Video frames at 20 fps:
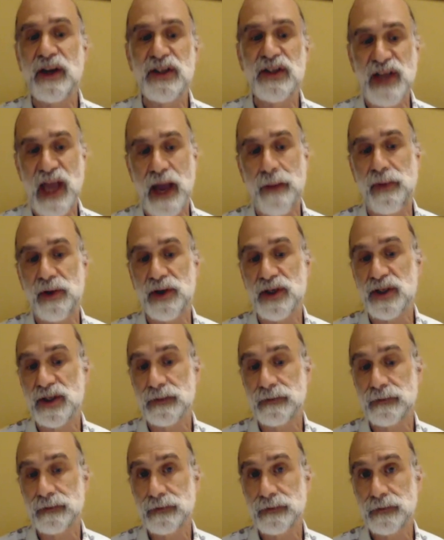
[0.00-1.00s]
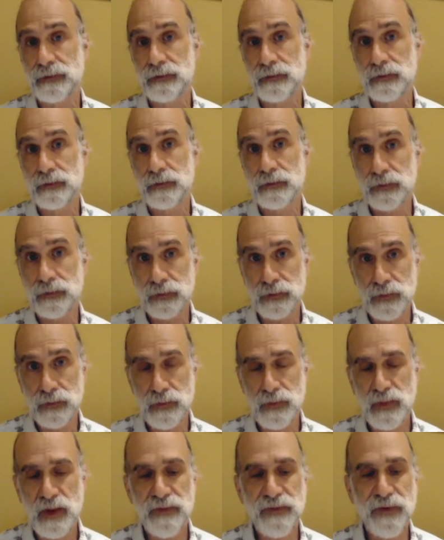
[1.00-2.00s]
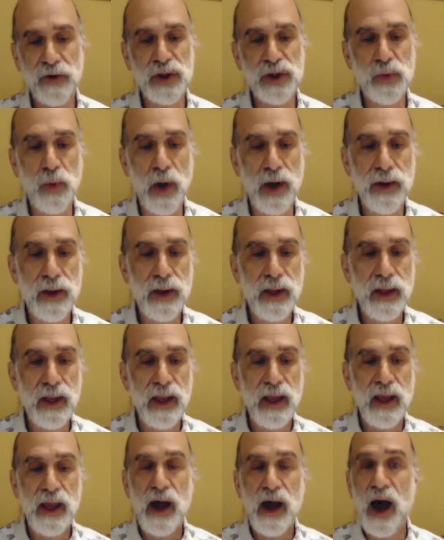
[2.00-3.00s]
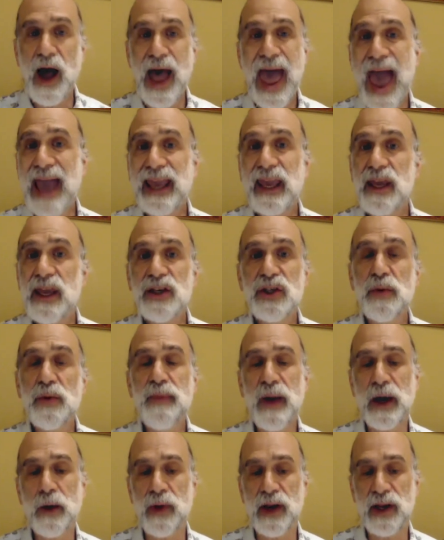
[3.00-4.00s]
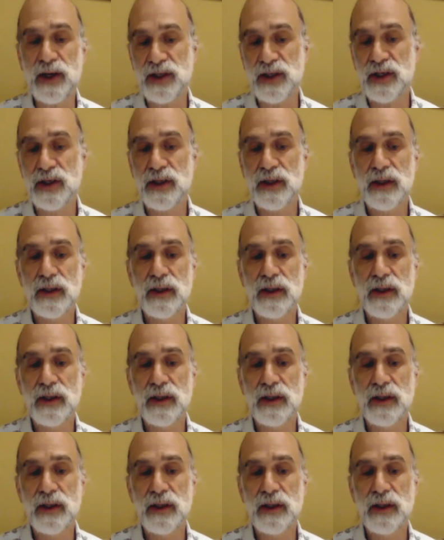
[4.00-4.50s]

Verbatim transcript: examples. First one uh, hacking is ubiquitous.